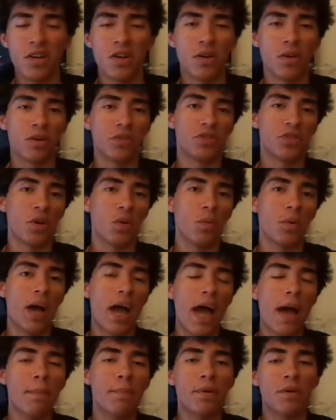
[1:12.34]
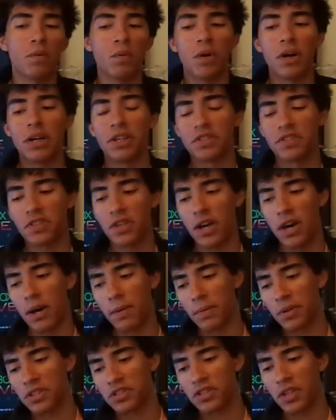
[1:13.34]
So what happened was,
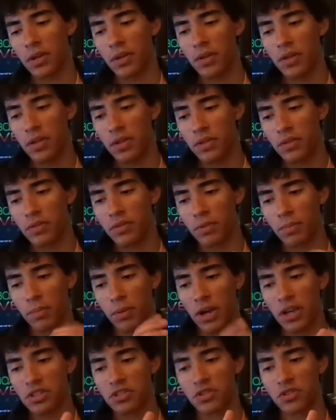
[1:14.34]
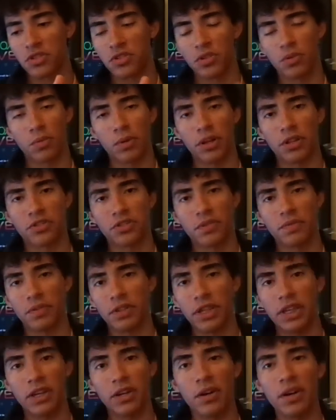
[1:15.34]
because the price is still
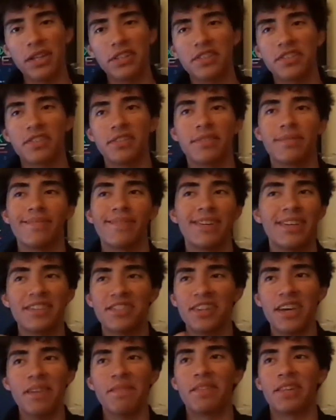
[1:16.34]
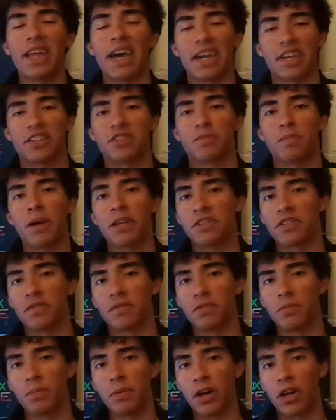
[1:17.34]
relatively, it's not even that
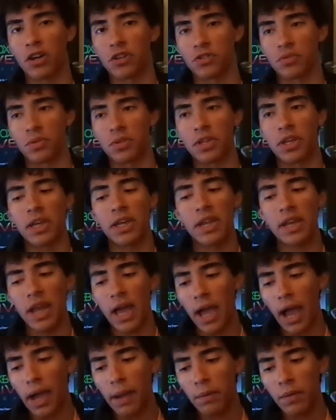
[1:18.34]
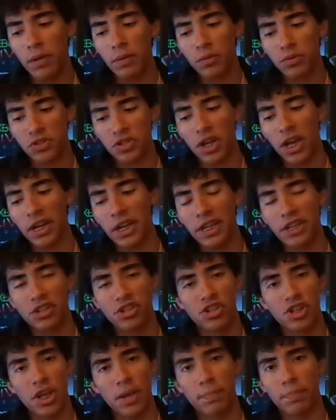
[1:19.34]
expensive, to be honest with you. It was not a
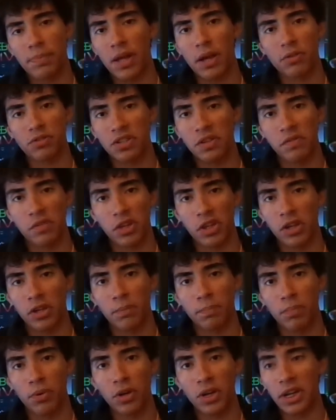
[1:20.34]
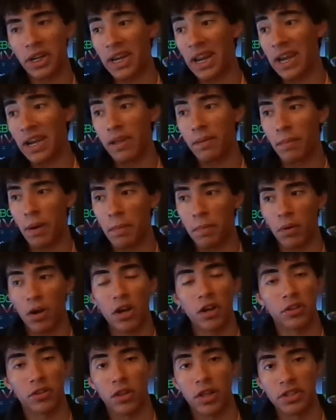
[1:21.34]
chip that I was even going to put in any of my
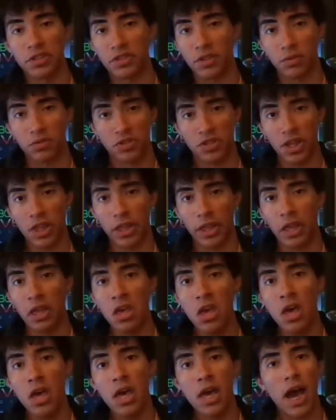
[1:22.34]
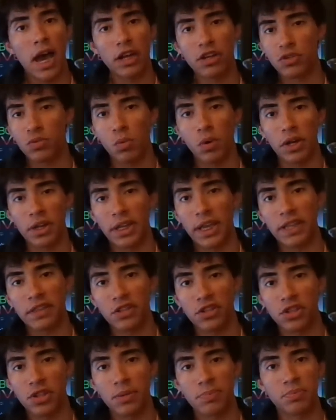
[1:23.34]
product lines I was selling. I just wanted to get
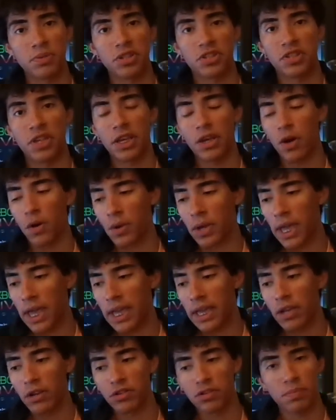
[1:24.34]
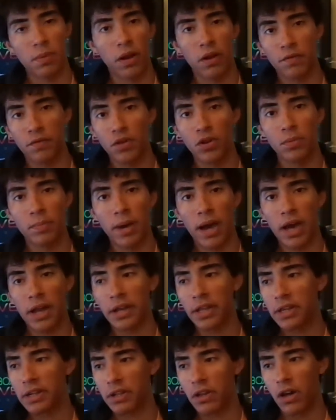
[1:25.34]
the chip to say, okay, here's my review
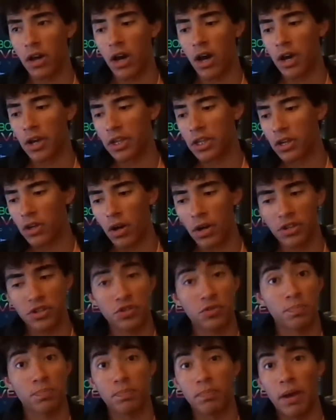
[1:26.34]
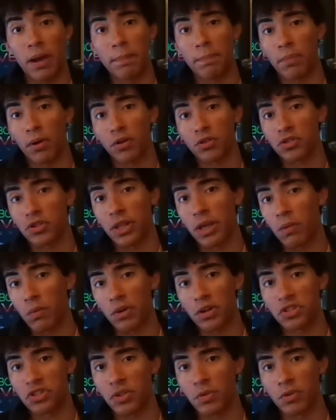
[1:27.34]
about it. Personally, I
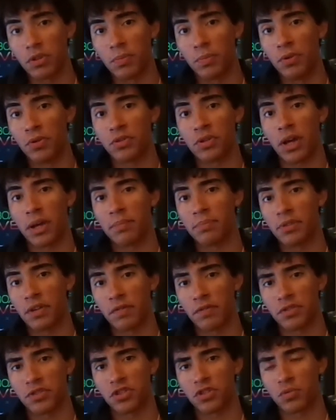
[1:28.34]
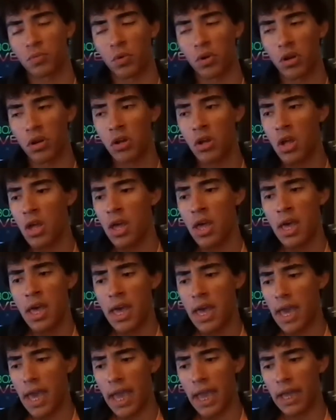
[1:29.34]
want to see what the boot time differences were,
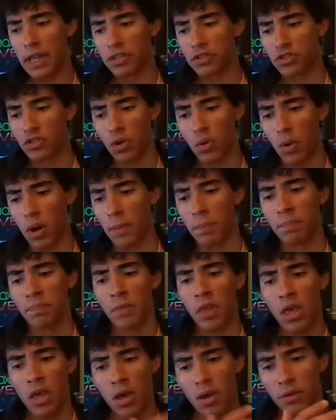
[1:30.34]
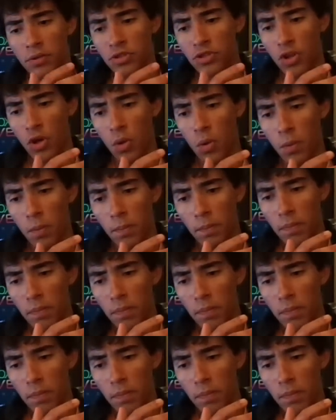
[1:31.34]
and so on. So,